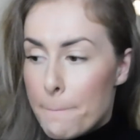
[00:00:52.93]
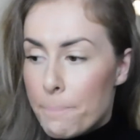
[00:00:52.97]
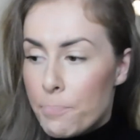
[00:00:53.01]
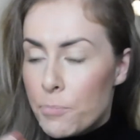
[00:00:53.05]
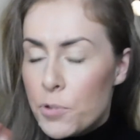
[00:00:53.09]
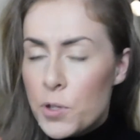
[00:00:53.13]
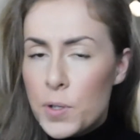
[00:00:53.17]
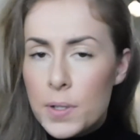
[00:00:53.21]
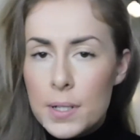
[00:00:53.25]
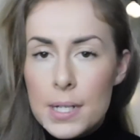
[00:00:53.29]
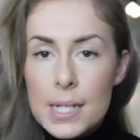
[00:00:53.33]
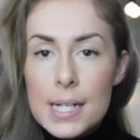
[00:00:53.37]

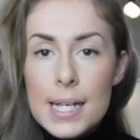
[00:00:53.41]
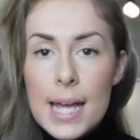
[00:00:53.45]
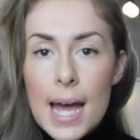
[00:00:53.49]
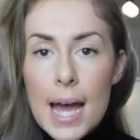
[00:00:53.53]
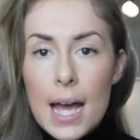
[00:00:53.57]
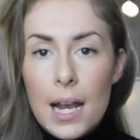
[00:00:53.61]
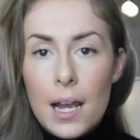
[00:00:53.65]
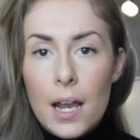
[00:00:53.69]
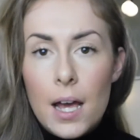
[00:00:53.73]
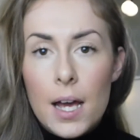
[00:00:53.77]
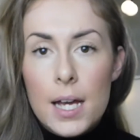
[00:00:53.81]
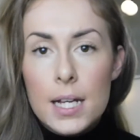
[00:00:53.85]
You can
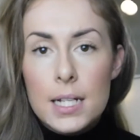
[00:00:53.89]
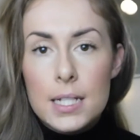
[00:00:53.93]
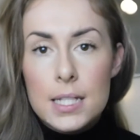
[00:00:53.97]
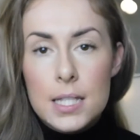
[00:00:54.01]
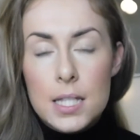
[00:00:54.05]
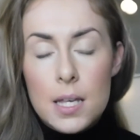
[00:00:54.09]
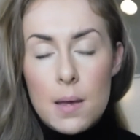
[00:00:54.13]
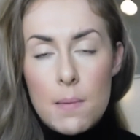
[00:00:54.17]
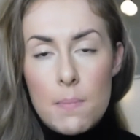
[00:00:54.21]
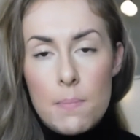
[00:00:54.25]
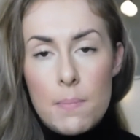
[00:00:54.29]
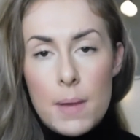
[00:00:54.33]
get like
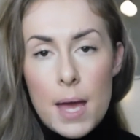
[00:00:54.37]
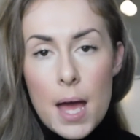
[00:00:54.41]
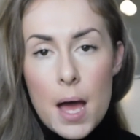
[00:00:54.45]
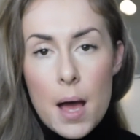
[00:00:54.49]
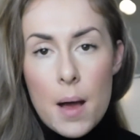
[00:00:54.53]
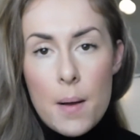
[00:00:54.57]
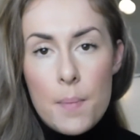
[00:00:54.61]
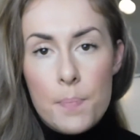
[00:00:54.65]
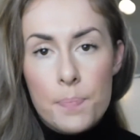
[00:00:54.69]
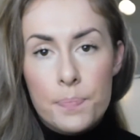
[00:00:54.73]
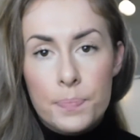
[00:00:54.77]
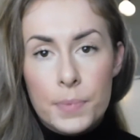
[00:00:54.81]
some
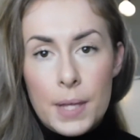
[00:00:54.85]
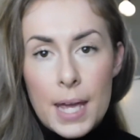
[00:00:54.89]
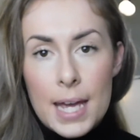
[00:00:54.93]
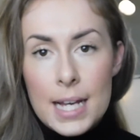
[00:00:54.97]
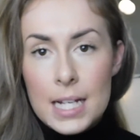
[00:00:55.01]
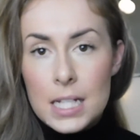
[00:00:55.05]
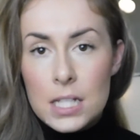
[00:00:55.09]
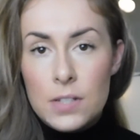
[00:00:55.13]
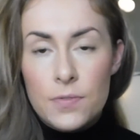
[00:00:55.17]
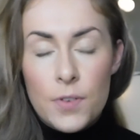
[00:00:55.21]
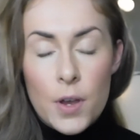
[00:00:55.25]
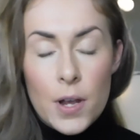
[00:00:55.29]
um,
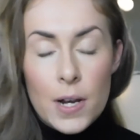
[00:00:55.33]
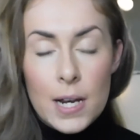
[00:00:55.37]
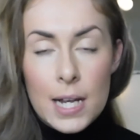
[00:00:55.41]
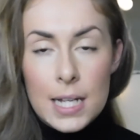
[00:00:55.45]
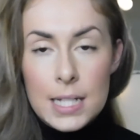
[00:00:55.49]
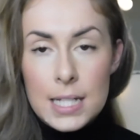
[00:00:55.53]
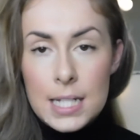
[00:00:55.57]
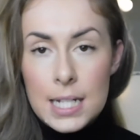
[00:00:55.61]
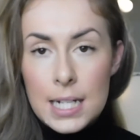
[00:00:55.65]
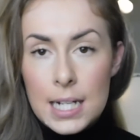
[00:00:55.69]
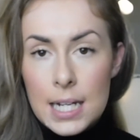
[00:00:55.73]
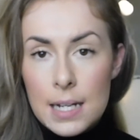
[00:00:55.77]

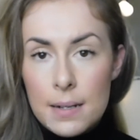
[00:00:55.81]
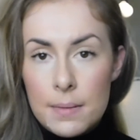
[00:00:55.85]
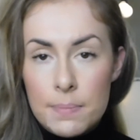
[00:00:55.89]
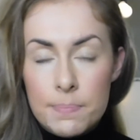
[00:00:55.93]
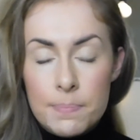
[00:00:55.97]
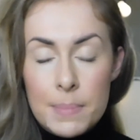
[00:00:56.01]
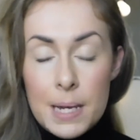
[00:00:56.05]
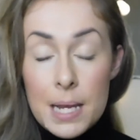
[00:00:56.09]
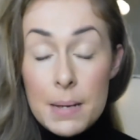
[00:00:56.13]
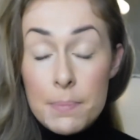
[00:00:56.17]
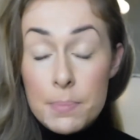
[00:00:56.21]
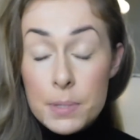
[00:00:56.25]
exfoliating lip,
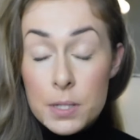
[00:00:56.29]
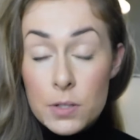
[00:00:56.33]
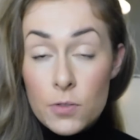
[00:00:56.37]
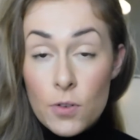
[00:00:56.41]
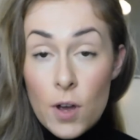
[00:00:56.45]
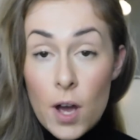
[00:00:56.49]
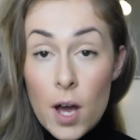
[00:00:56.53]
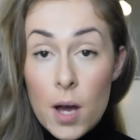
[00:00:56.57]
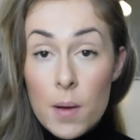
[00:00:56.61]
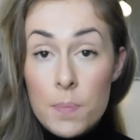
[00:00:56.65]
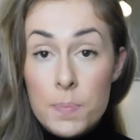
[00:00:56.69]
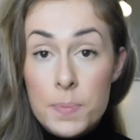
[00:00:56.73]
lip
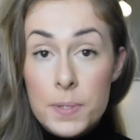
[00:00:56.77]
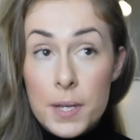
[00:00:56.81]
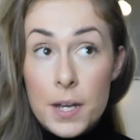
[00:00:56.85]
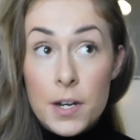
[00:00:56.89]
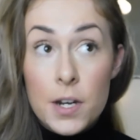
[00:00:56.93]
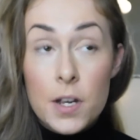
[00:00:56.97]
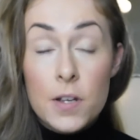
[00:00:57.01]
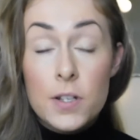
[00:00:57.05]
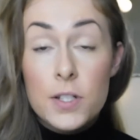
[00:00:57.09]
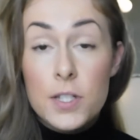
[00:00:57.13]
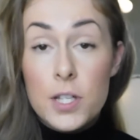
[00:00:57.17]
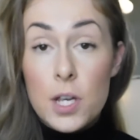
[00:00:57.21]
scrubs. I
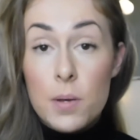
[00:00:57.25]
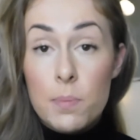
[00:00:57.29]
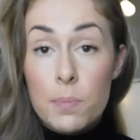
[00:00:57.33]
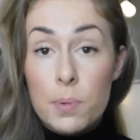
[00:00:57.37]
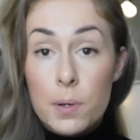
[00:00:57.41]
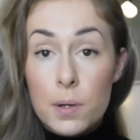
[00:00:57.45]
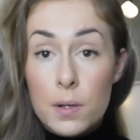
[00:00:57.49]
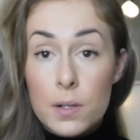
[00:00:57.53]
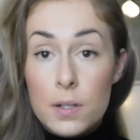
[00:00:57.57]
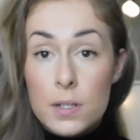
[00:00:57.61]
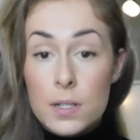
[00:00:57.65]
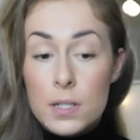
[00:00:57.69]
know Soap
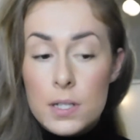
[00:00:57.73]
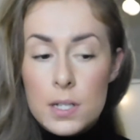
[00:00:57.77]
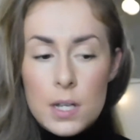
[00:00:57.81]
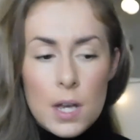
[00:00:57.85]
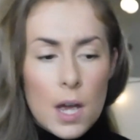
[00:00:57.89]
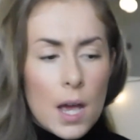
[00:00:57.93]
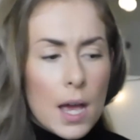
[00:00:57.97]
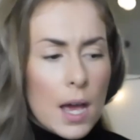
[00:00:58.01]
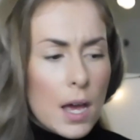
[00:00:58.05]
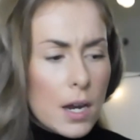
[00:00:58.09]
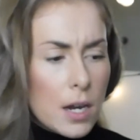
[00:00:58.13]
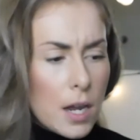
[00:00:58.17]
and
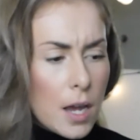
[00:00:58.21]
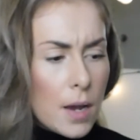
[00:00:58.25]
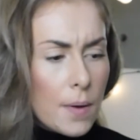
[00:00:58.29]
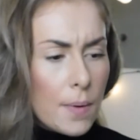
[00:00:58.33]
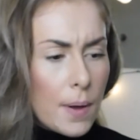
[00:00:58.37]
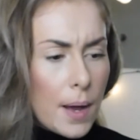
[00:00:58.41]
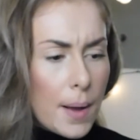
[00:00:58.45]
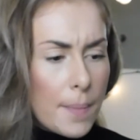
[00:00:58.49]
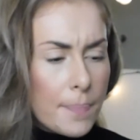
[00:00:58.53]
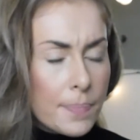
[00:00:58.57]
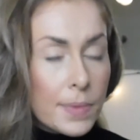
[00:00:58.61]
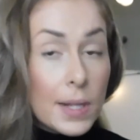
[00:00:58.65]
no
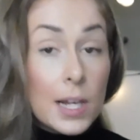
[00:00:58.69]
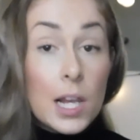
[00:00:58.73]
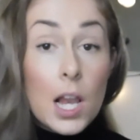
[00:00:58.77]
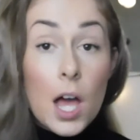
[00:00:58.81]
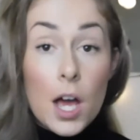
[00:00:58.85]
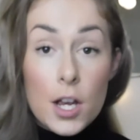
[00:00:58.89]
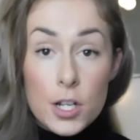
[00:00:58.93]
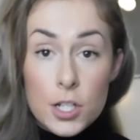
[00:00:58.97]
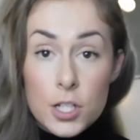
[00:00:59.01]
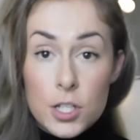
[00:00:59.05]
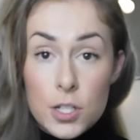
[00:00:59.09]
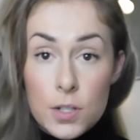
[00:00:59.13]
um,
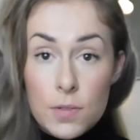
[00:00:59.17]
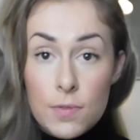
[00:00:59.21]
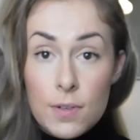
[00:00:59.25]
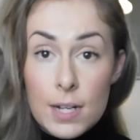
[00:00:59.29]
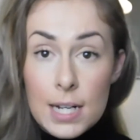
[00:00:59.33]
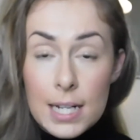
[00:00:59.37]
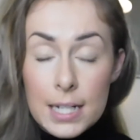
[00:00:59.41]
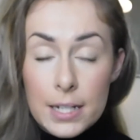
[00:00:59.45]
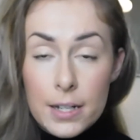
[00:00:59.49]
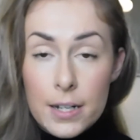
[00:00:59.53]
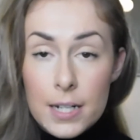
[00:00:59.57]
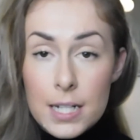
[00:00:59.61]
Lush do
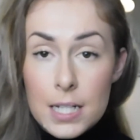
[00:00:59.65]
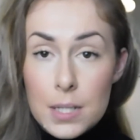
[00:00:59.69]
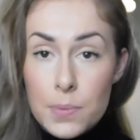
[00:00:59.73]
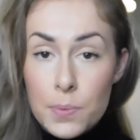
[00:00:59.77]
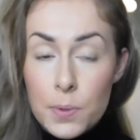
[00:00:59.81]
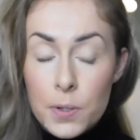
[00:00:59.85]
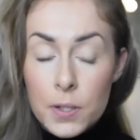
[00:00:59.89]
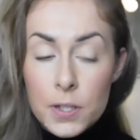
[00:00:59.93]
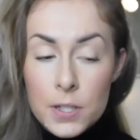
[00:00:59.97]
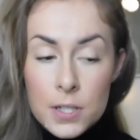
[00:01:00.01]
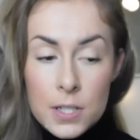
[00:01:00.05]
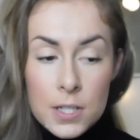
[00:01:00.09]
really nice
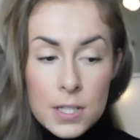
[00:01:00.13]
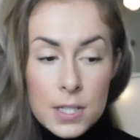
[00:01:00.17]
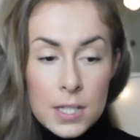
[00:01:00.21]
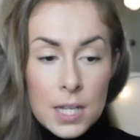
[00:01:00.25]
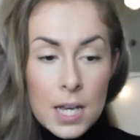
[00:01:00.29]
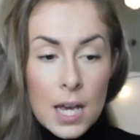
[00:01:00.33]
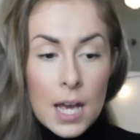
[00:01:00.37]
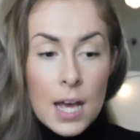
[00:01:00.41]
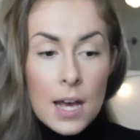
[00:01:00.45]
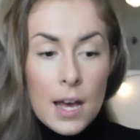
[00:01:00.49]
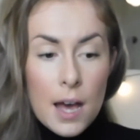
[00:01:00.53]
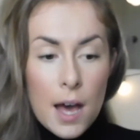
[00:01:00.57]
ones.
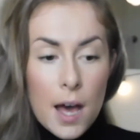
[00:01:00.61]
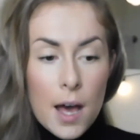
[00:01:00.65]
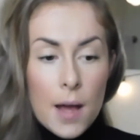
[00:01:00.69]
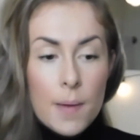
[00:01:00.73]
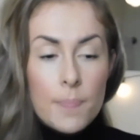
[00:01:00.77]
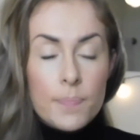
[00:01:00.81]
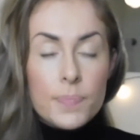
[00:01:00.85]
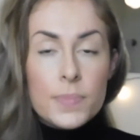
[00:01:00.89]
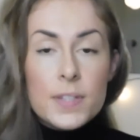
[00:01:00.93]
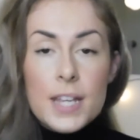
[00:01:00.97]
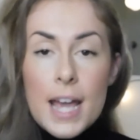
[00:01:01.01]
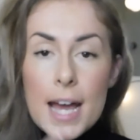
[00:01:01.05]

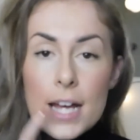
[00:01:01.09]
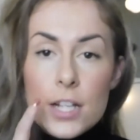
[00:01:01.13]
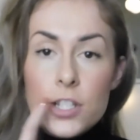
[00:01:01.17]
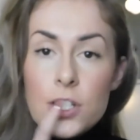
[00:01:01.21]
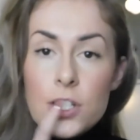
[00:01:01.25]
Um, yeah,